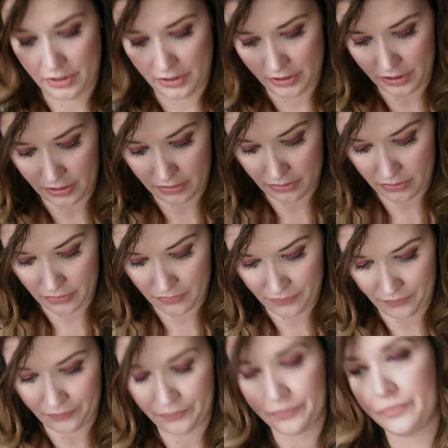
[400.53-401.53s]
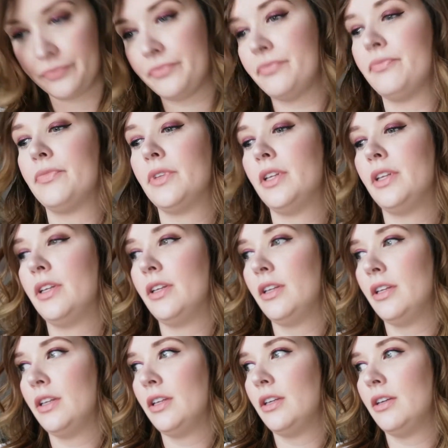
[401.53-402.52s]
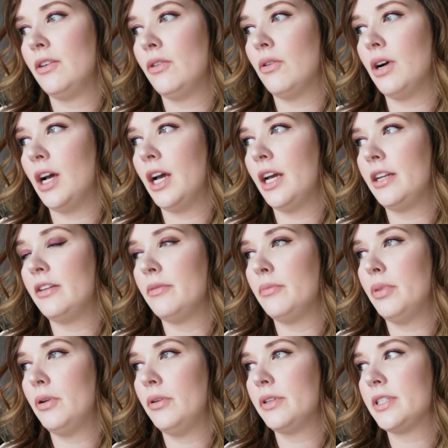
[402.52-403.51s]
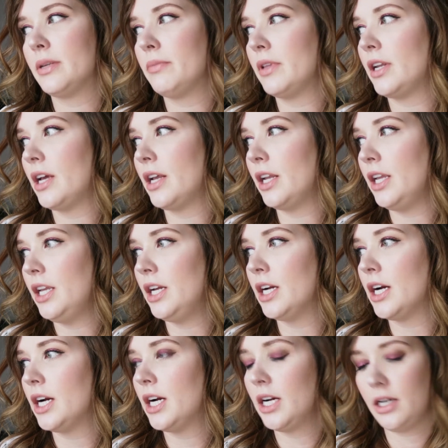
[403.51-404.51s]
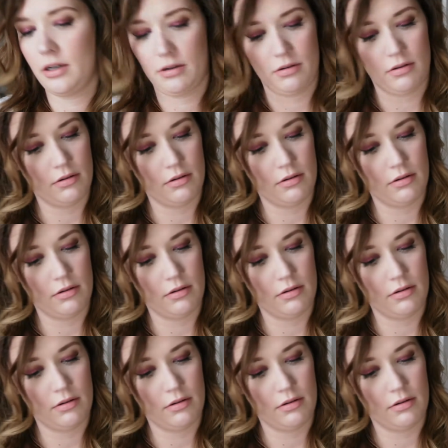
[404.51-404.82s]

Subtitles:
So go ahead and pull something out of here.